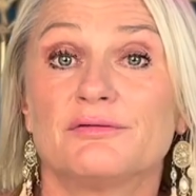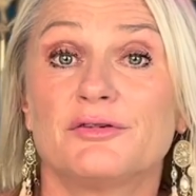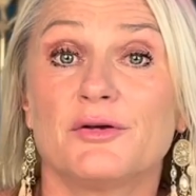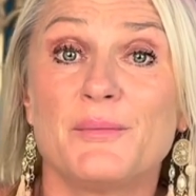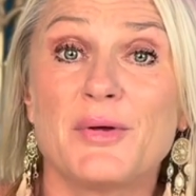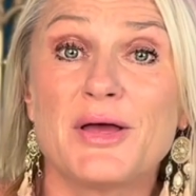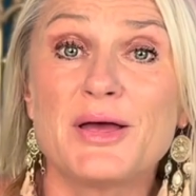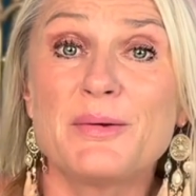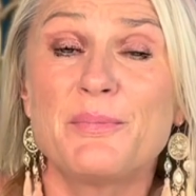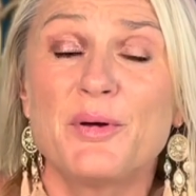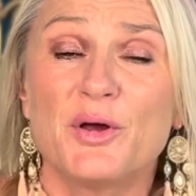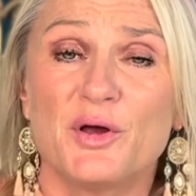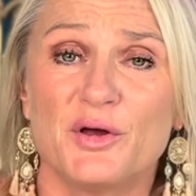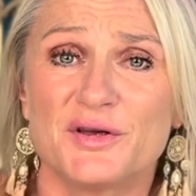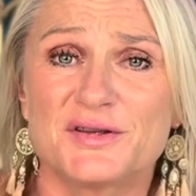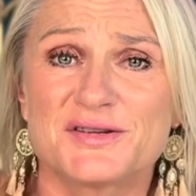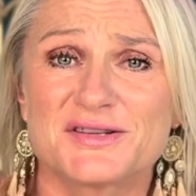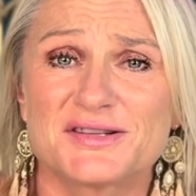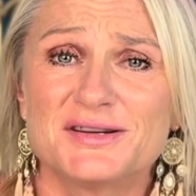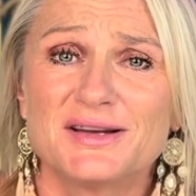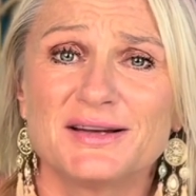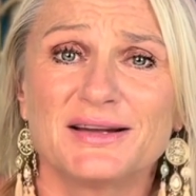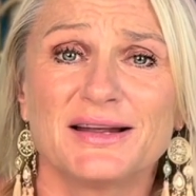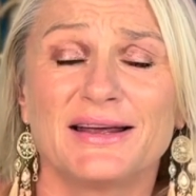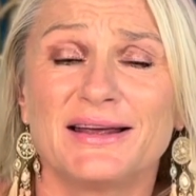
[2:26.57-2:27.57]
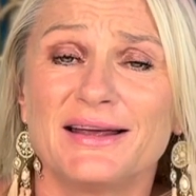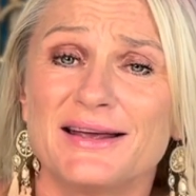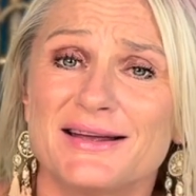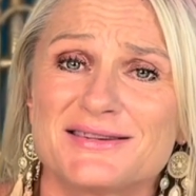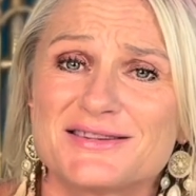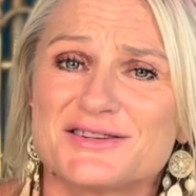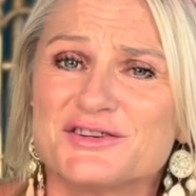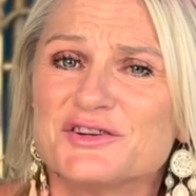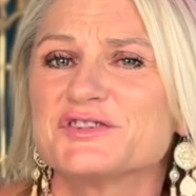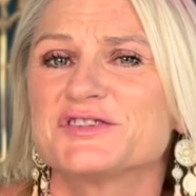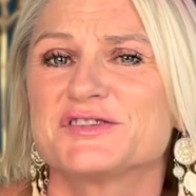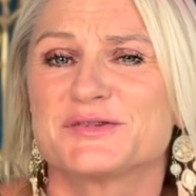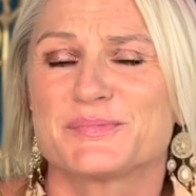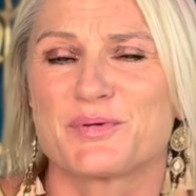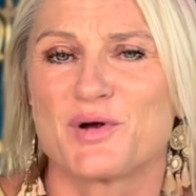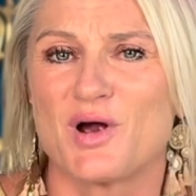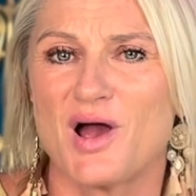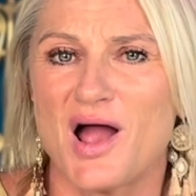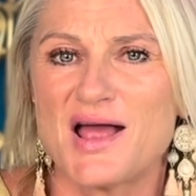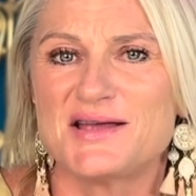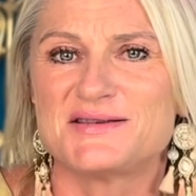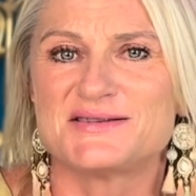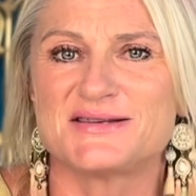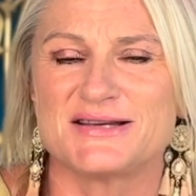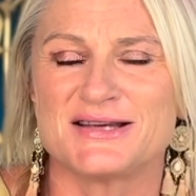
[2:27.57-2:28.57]
me personally, it's not
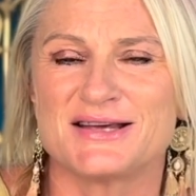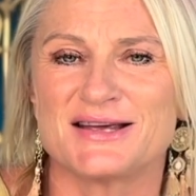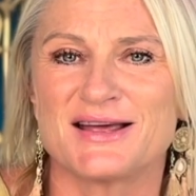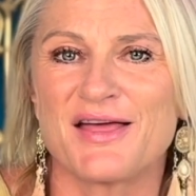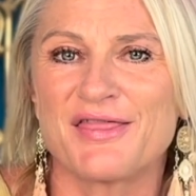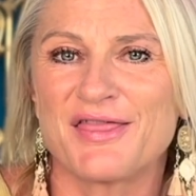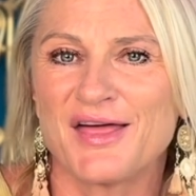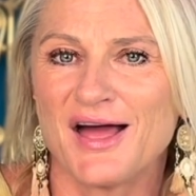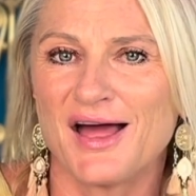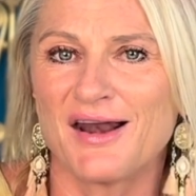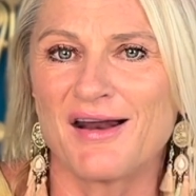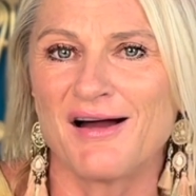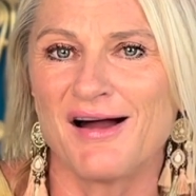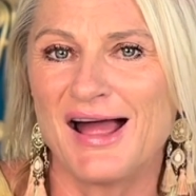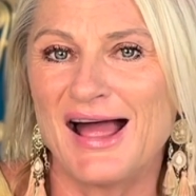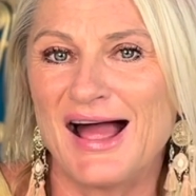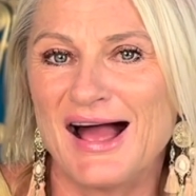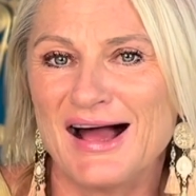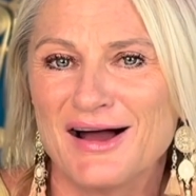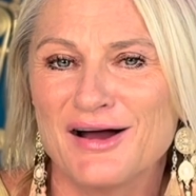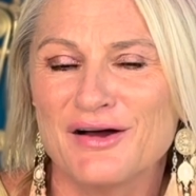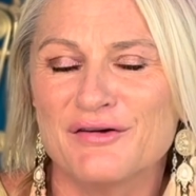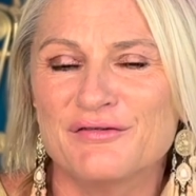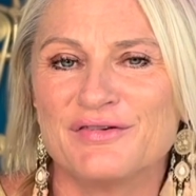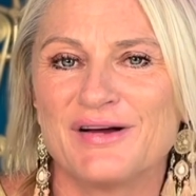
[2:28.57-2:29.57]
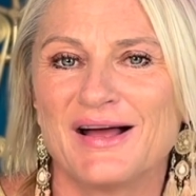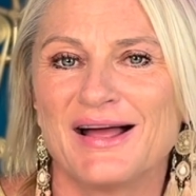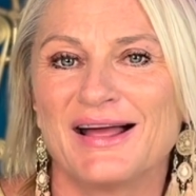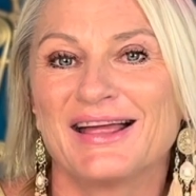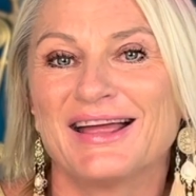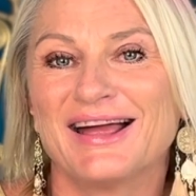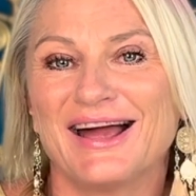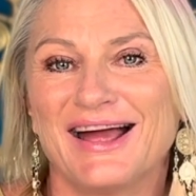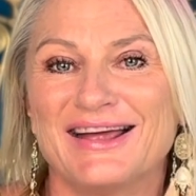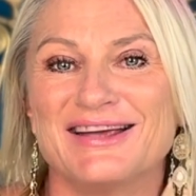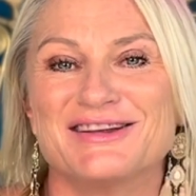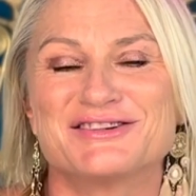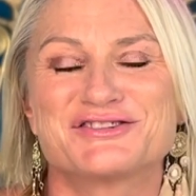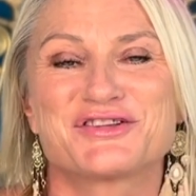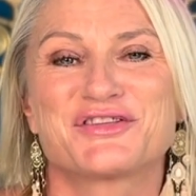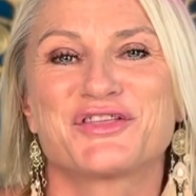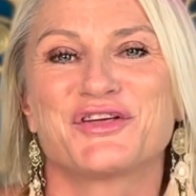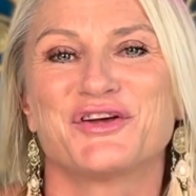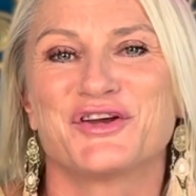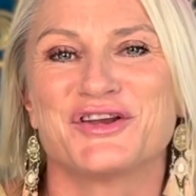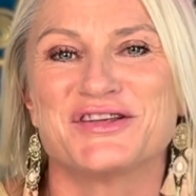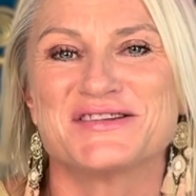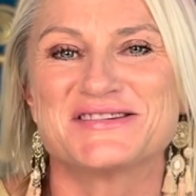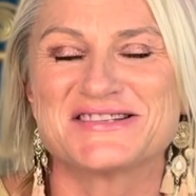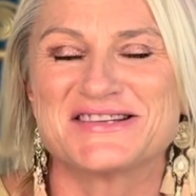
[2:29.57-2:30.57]
surprising that I have gate
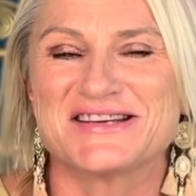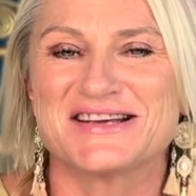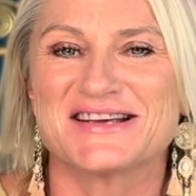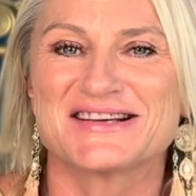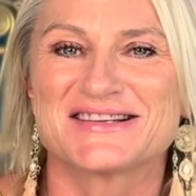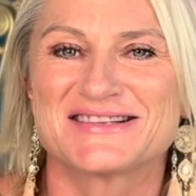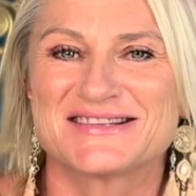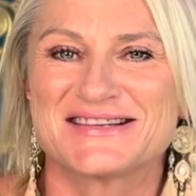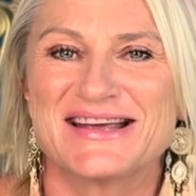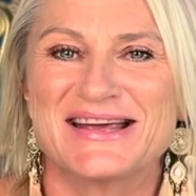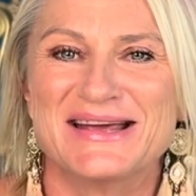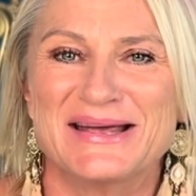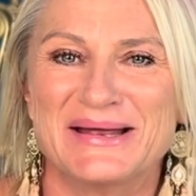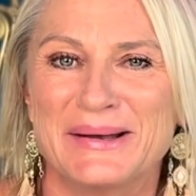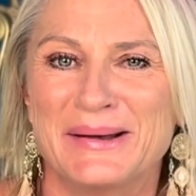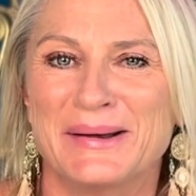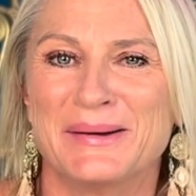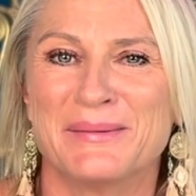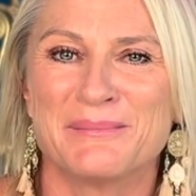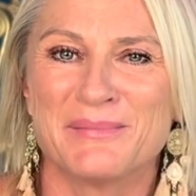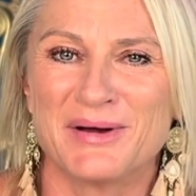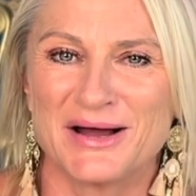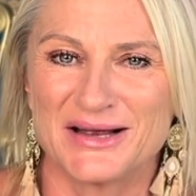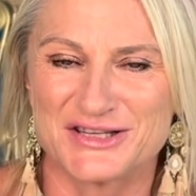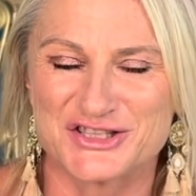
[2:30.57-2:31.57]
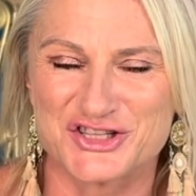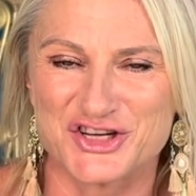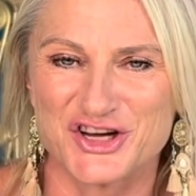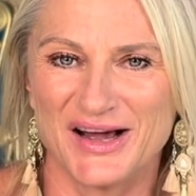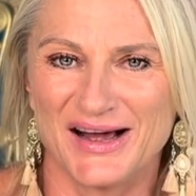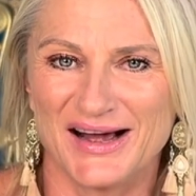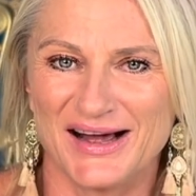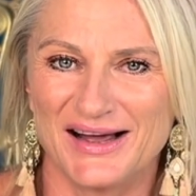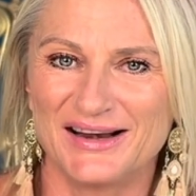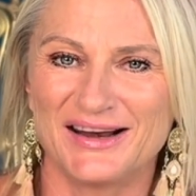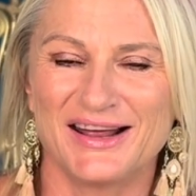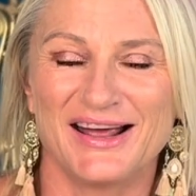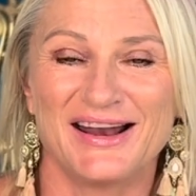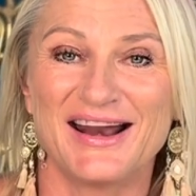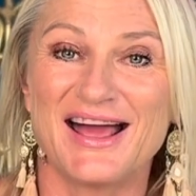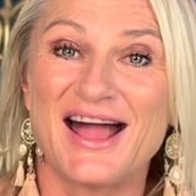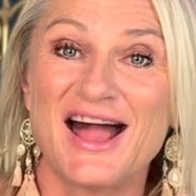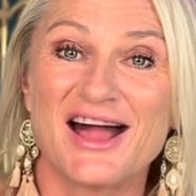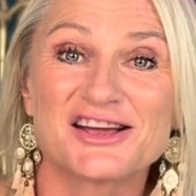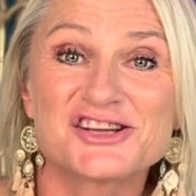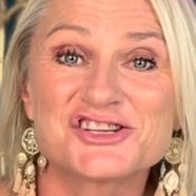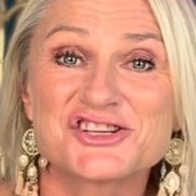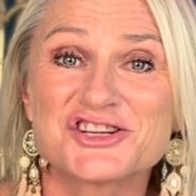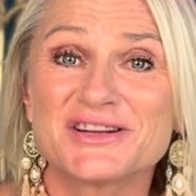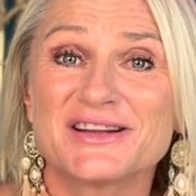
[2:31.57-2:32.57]
36 in my chart, and
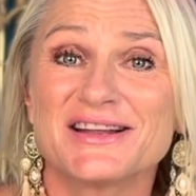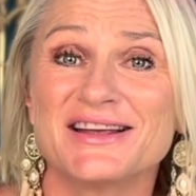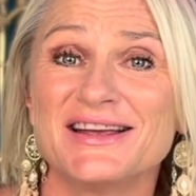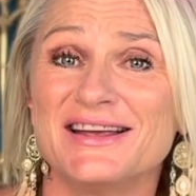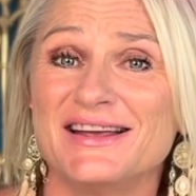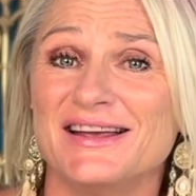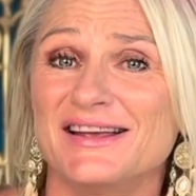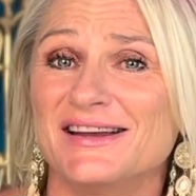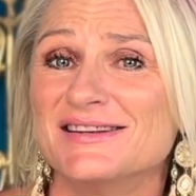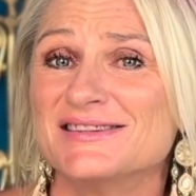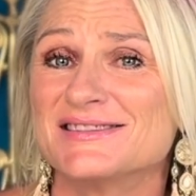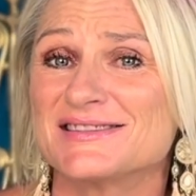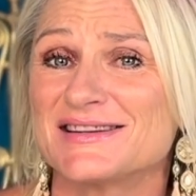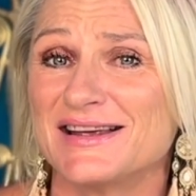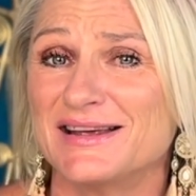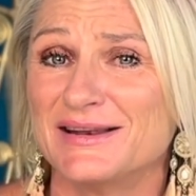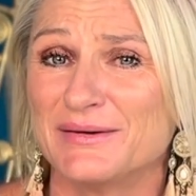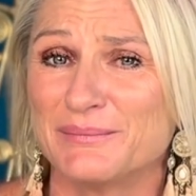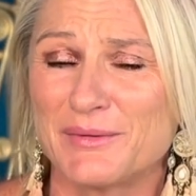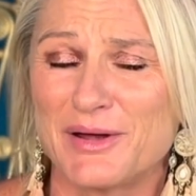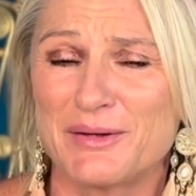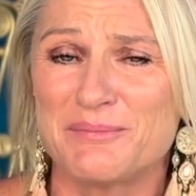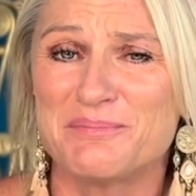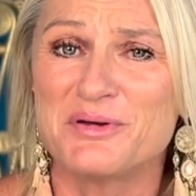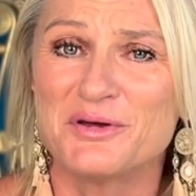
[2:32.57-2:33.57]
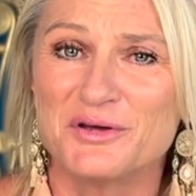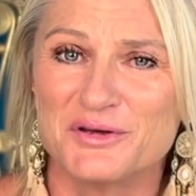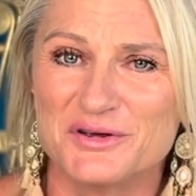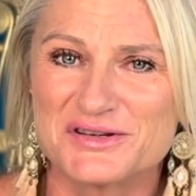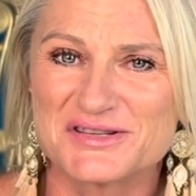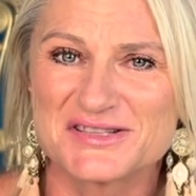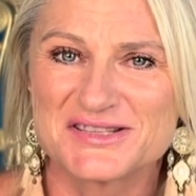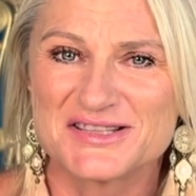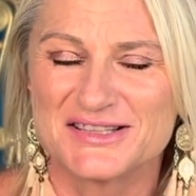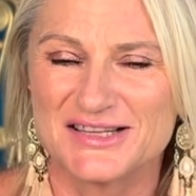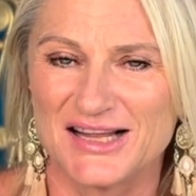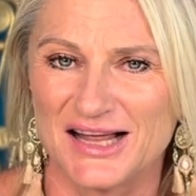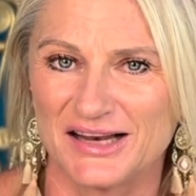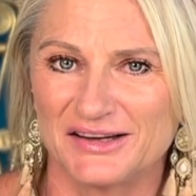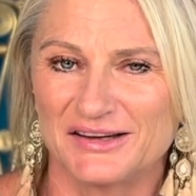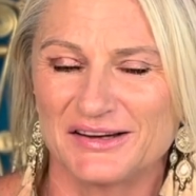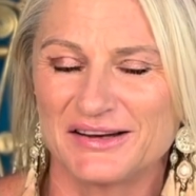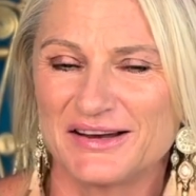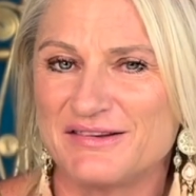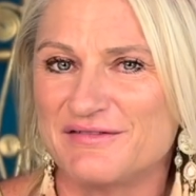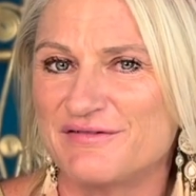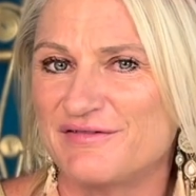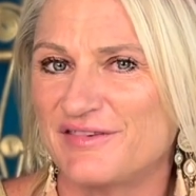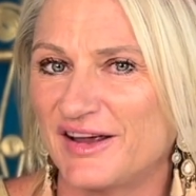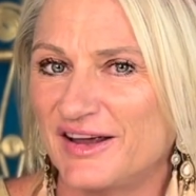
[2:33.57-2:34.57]
actually it is in my personality
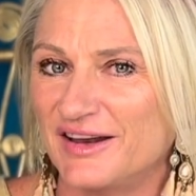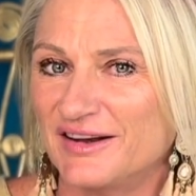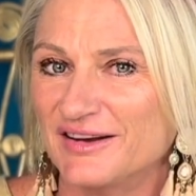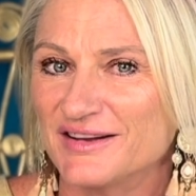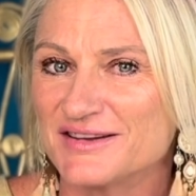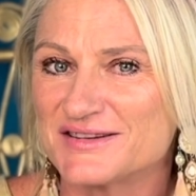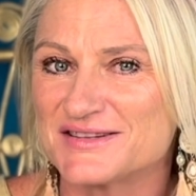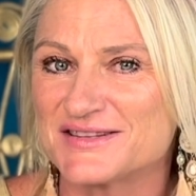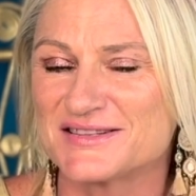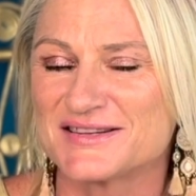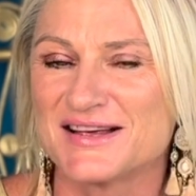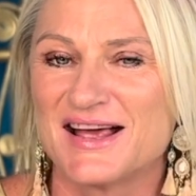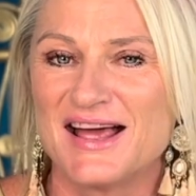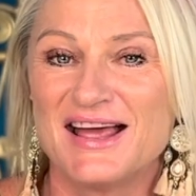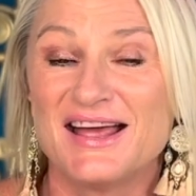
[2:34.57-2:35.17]
Venus.